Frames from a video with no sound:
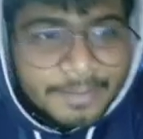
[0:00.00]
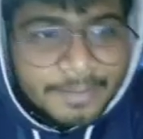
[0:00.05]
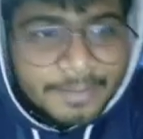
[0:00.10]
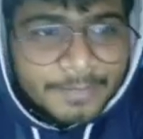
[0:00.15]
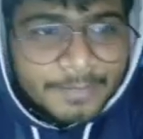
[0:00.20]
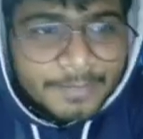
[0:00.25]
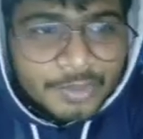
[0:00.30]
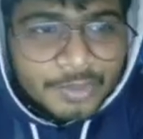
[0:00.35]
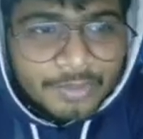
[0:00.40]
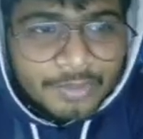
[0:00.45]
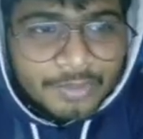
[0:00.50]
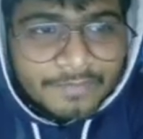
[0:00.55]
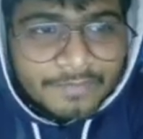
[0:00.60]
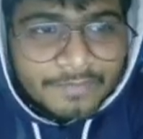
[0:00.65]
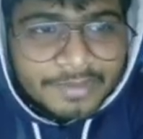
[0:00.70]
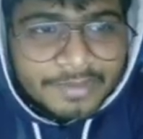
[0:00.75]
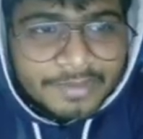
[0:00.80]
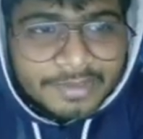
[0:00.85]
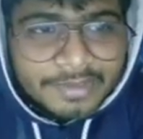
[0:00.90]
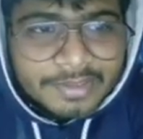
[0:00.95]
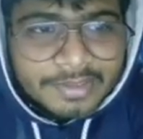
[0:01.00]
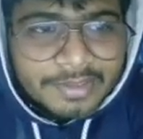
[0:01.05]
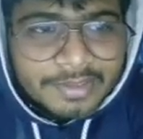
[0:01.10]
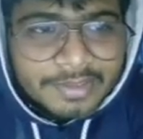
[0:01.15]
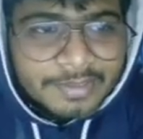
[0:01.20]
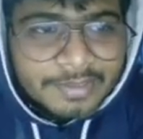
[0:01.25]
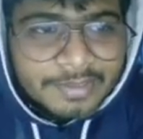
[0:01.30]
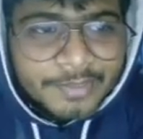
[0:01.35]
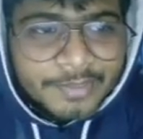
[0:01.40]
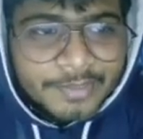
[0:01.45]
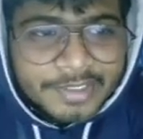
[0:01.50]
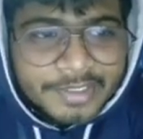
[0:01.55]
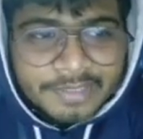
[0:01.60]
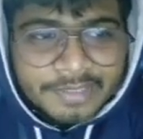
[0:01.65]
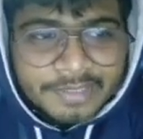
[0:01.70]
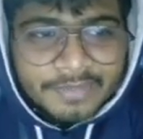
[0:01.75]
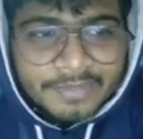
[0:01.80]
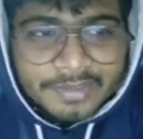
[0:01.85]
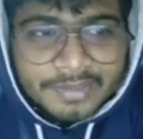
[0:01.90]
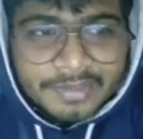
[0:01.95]
So after this curly braces is
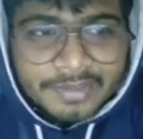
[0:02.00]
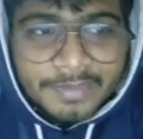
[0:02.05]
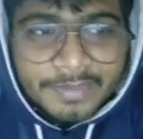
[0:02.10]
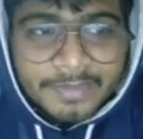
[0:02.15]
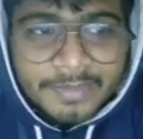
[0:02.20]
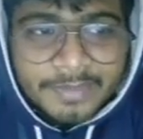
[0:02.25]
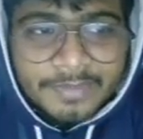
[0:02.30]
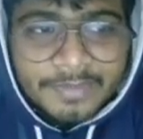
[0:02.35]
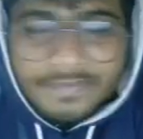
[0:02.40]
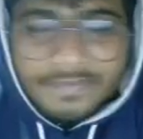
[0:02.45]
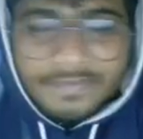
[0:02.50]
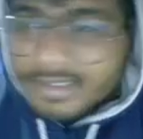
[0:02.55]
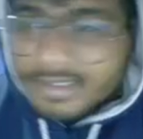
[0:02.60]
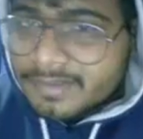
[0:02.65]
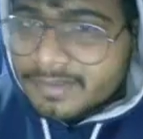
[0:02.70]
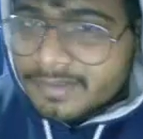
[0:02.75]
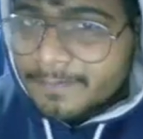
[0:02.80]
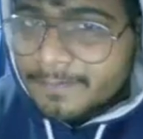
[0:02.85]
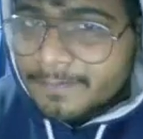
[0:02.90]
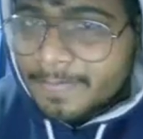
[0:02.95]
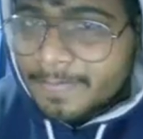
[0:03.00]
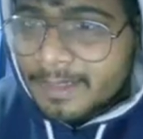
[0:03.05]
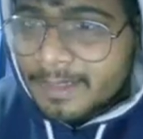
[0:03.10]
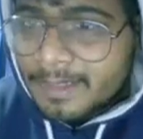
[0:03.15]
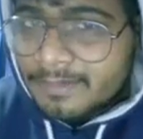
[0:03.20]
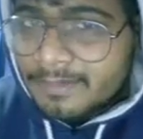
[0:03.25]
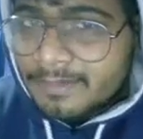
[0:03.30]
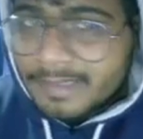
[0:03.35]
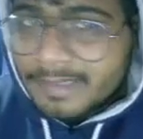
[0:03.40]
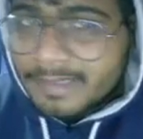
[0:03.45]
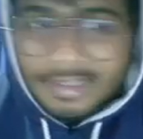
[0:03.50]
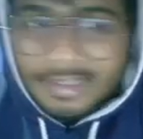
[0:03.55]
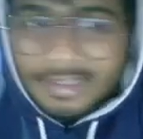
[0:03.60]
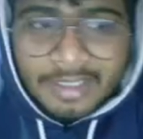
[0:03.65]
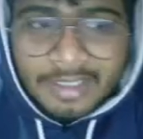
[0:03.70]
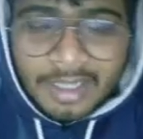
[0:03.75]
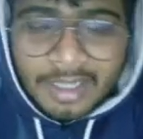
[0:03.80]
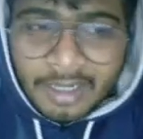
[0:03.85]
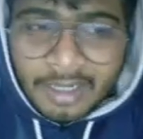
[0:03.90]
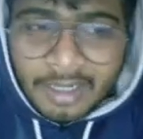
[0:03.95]
finished, that means b finished, right?
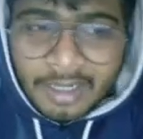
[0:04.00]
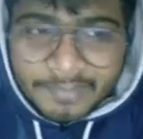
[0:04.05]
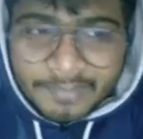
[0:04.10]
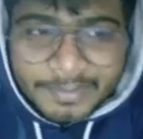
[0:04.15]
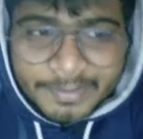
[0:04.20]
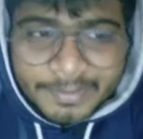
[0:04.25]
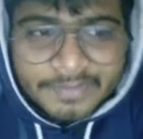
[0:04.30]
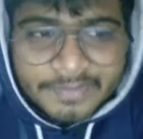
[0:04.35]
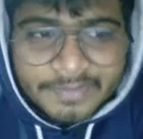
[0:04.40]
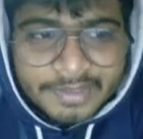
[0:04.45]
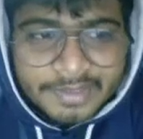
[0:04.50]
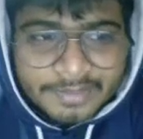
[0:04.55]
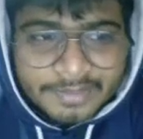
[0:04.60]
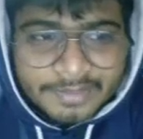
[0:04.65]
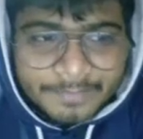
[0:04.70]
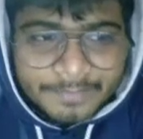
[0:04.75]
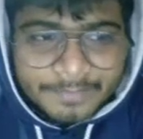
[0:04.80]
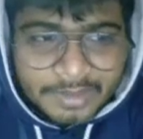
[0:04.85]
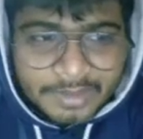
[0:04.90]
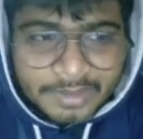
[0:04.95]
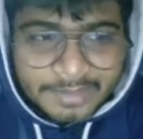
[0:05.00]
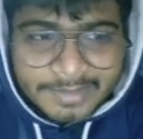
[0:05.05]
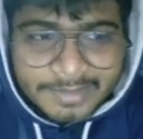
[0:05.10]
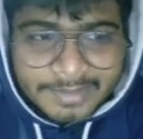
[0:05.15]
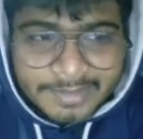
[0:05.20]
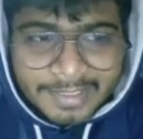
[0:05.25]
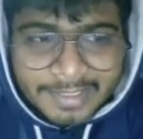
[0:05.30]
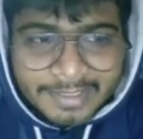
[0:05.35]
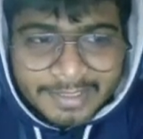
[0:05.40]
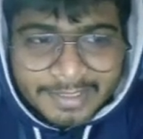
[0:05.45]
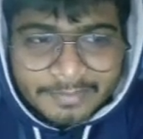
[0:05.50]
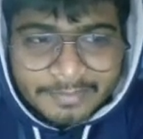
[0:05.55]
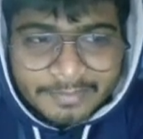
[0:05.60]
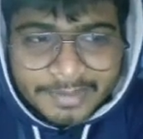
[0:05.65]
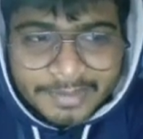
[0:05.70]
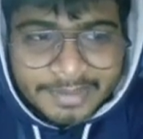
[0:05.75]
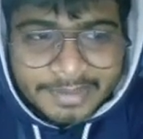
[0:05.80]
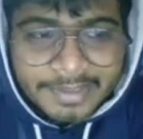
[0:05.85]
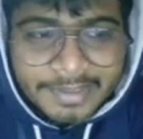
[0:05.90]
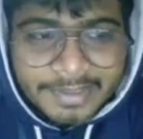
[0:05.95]
After b is finished, that means line number
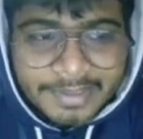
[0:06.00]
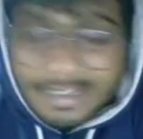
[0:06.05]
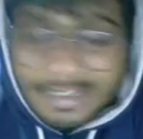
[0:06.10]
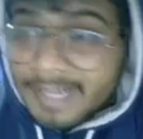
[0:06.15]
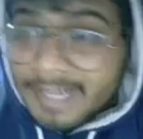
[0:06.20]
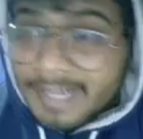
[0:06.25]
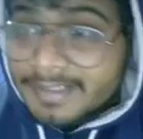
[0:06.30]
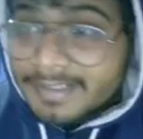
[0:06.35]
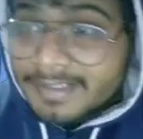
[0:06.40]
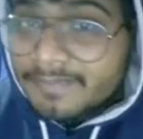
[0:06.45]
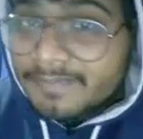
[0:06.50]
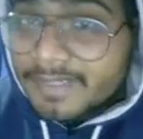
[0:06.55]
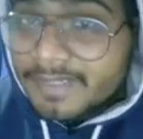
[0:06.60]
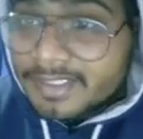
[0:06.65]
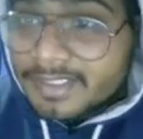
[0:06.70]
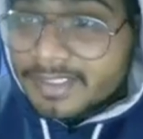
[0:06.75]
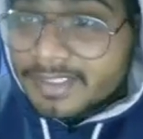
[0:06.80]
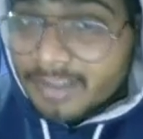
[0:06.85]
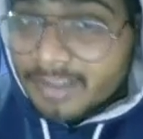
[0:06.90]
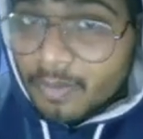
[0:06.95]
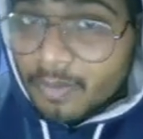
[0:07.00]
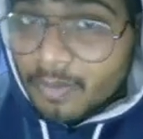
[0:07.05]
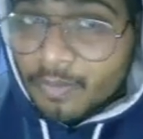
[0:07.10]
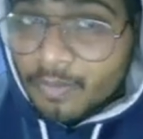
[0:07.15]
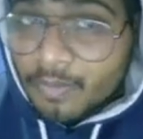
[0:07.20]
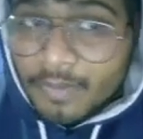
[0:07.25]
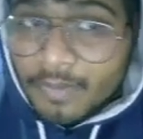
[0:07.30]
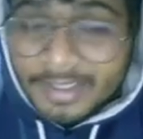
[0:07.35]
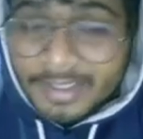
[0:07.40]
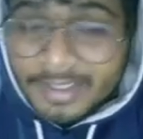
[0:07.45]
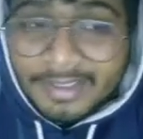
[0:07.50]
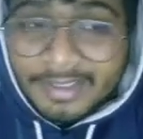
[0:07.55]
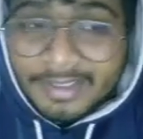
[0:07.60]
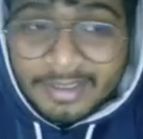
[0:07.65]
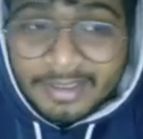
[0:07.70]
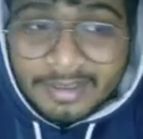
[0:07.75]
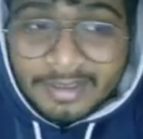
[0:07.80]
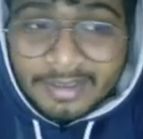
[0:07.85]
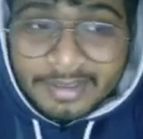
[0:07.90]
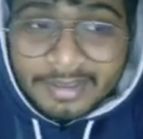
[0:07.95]
9 is finished now. Okay,
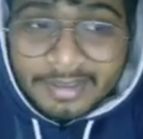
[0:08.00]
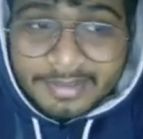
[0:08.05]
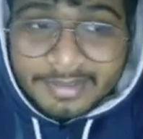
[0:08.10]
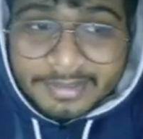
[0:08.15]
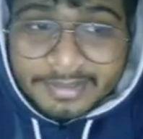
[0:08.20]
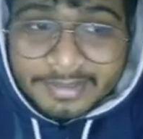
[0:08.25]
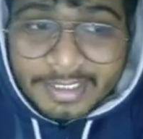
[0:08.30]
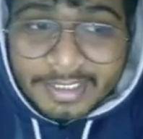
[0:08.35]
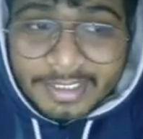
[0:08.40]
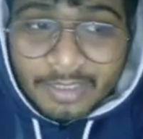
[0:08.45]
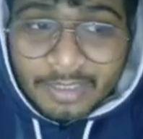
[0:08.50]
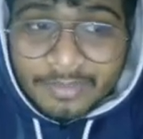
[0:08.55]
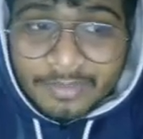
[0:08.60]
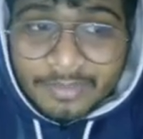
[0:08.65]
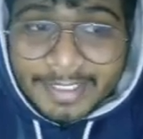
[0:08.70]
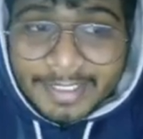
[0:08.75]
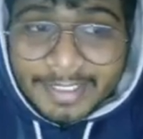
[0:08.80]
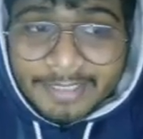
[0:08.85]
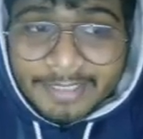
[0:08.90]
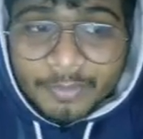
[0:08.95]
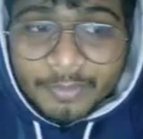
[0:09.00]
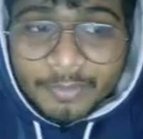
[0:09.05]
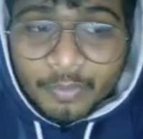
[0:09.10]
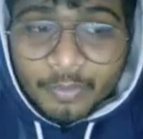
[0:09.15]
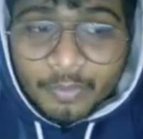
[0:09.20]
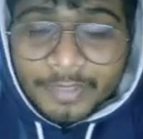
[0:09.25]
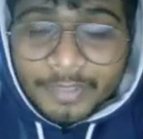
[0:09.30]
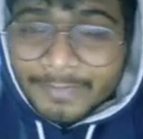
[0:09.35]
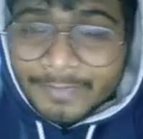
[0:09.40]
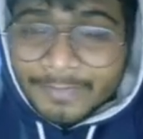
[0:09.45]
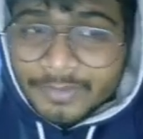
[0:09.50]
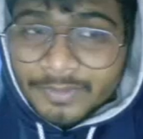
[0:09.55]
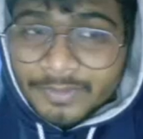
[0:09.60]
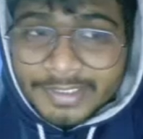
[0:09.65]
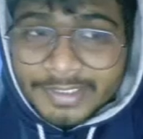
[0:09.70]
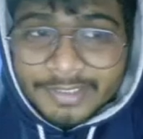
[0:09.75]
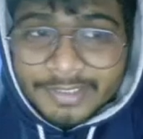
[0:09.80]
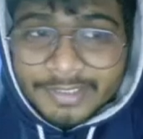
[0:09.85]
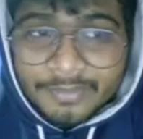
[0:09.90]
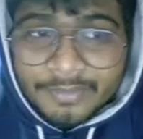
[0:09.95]
till now line number 9 was only
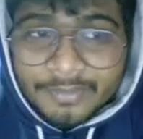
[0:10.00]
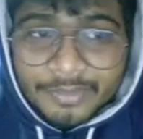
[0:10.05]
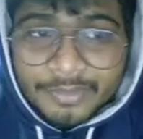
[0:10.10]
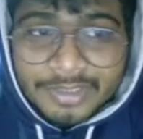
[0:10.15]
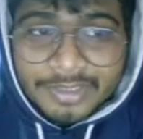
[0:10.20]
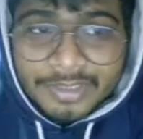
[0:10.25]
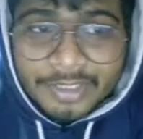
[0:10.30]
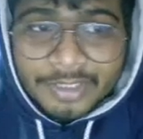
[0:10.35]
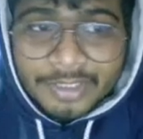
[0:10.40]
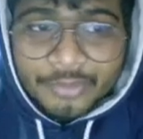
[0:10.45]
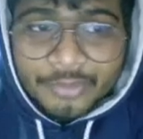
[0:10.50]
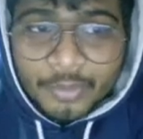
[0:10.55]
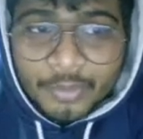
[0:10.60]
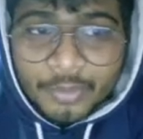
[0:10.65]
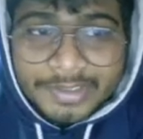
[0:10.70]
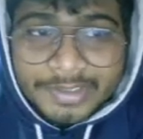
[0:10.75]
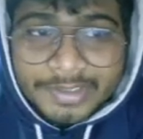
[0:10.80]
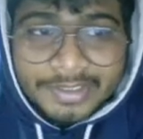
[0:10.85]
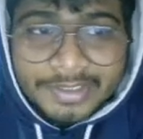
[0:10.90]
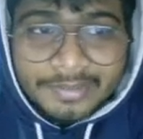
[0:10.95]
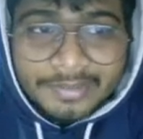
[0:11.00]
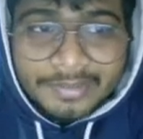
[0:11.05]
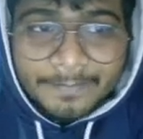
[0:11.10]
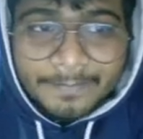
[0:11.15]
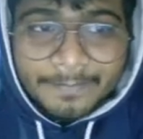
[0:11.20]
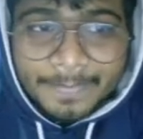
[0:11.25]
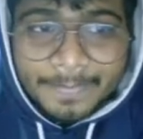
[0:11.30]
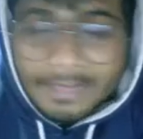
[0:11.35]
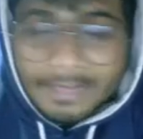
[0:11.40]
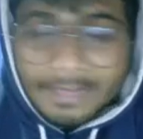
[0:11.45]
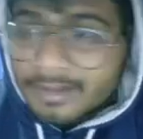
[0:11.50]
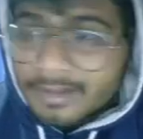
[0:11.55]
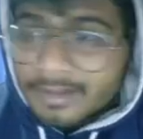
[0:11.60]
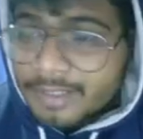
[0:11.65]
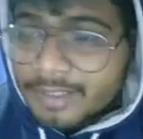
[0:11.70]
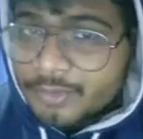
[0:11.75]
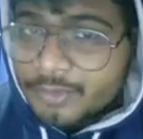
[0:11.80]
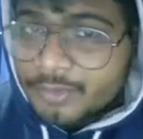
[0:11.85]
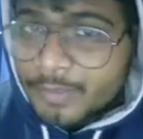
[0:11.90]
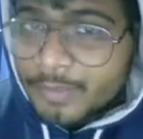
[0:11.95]
executing because the control was here.
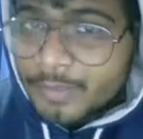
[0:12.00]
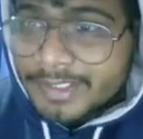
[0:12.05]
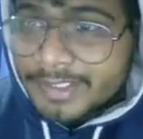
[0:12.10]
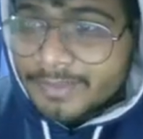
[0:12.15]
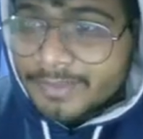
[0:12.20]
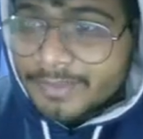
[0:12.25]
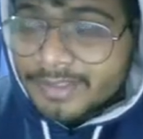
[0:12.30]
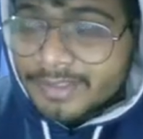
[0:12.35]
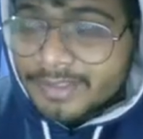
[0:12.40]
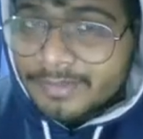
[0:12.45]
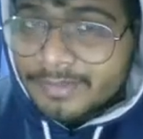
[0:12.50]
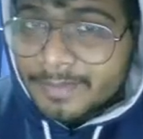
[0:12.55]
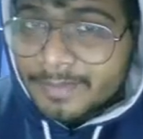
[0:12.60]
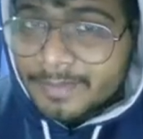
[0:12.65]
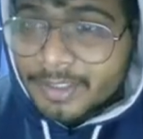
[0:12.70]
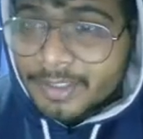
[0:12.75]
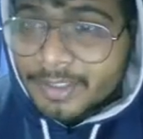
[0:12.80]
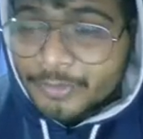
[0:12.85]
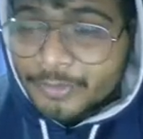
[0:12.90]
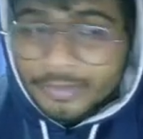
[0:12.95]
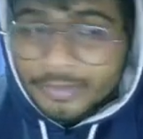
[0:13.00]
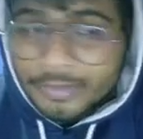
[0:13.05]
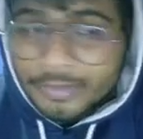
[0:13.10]
Control went here. Okay, remember control.